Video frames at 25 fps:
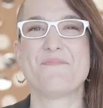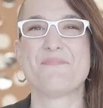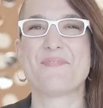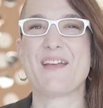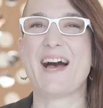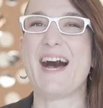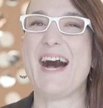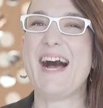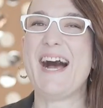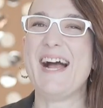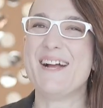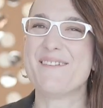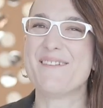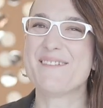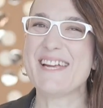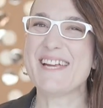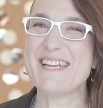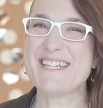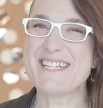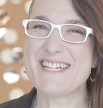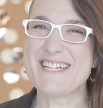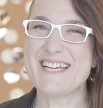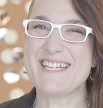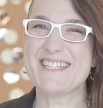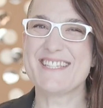Hi, I'm
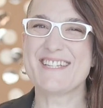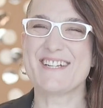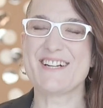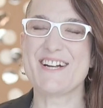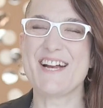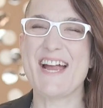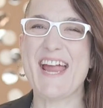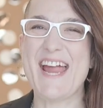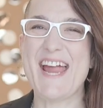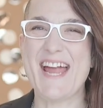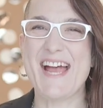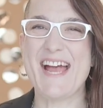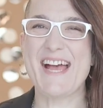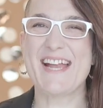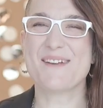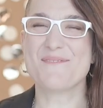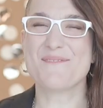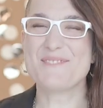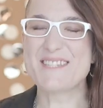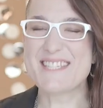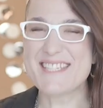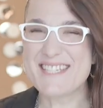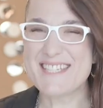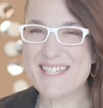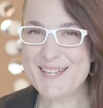Kate Schnetzer, and
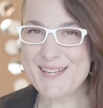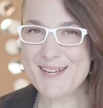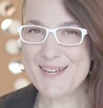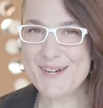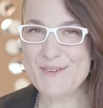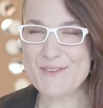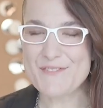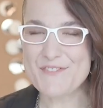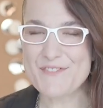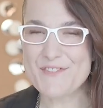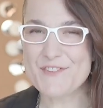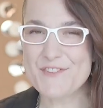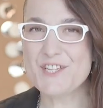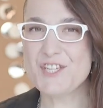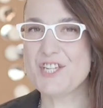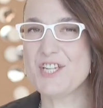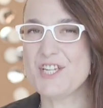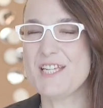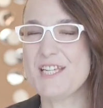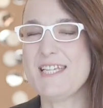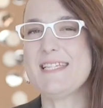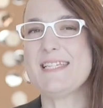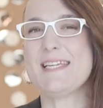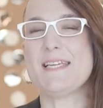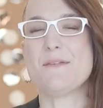I'm the CEO of
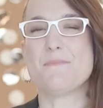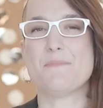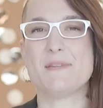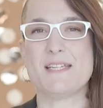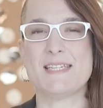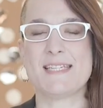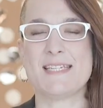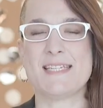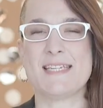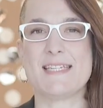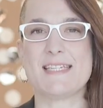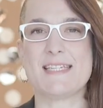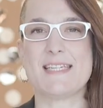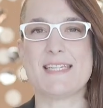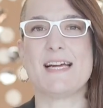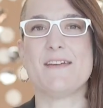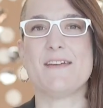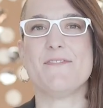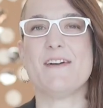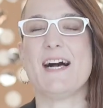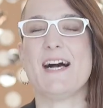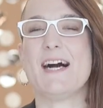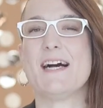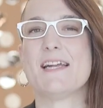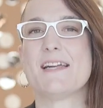She's in Business, and
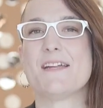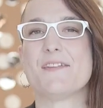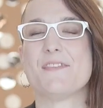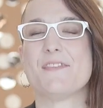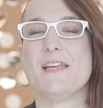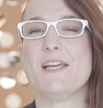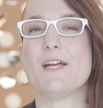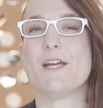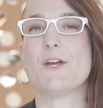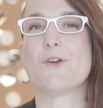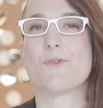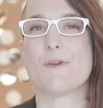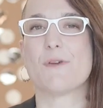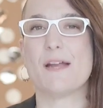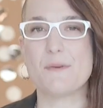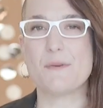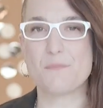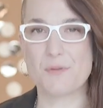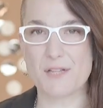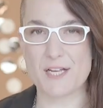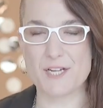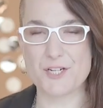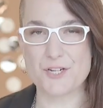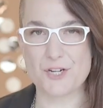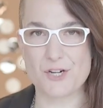I've had the great
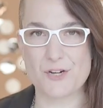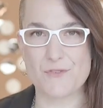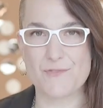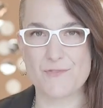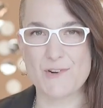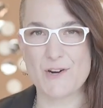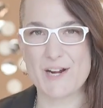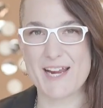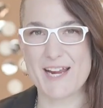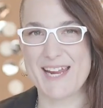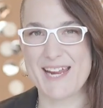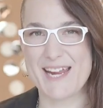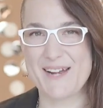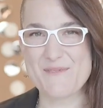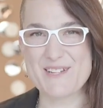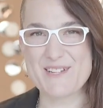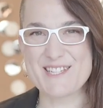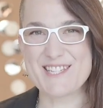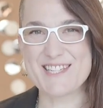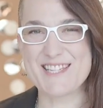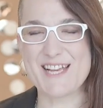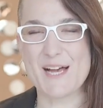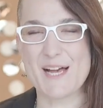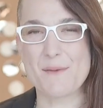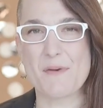pleasure of working with
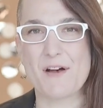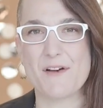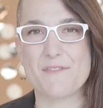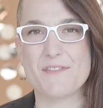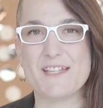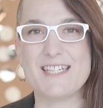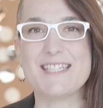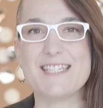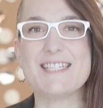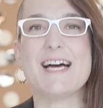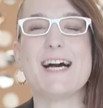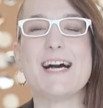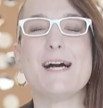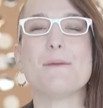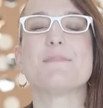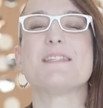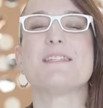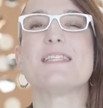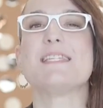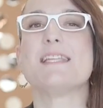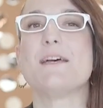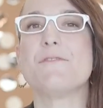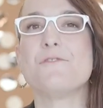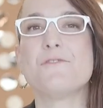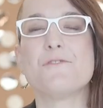some of the top
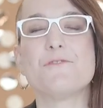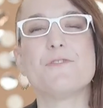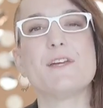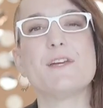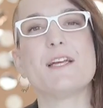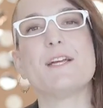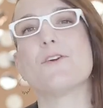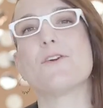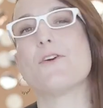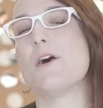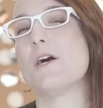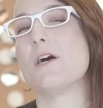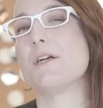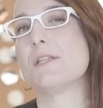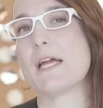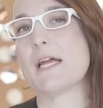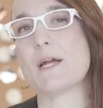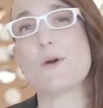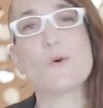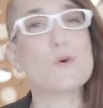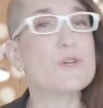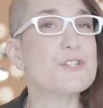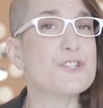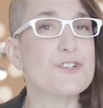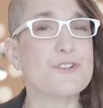7-figure online
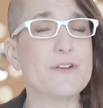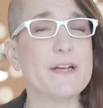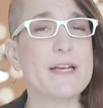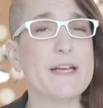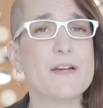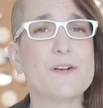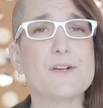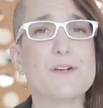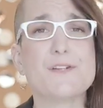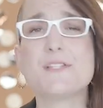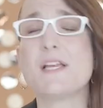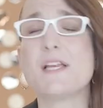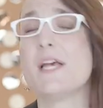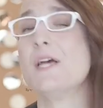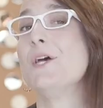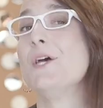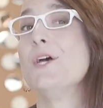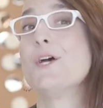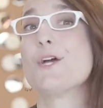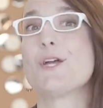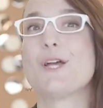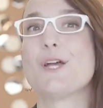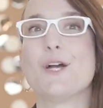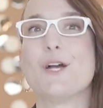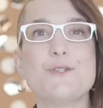course creators,
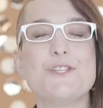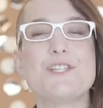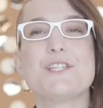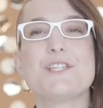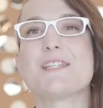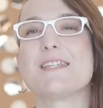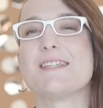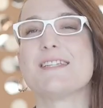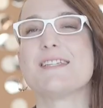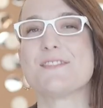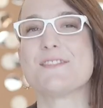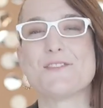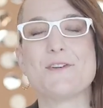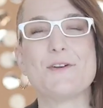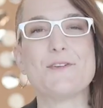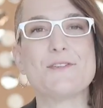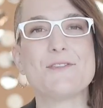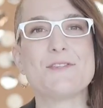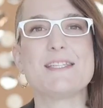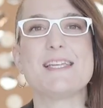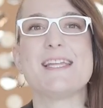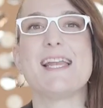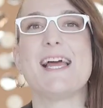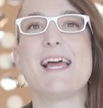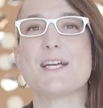coaches,
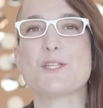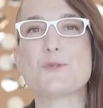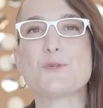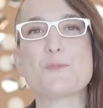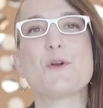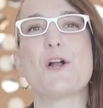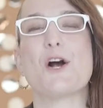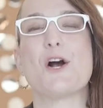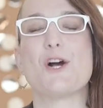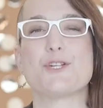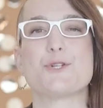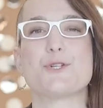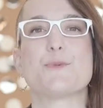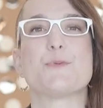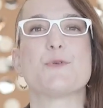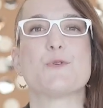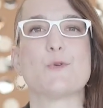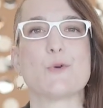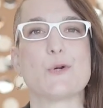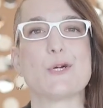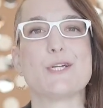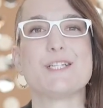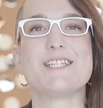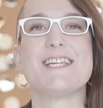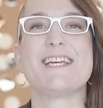consultants, and expert
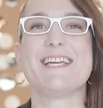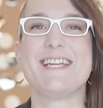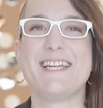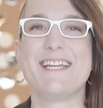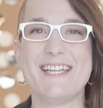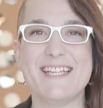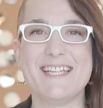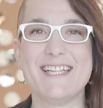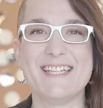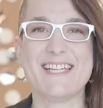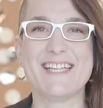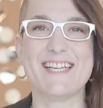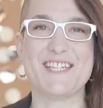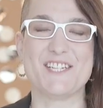entrepreneurs in the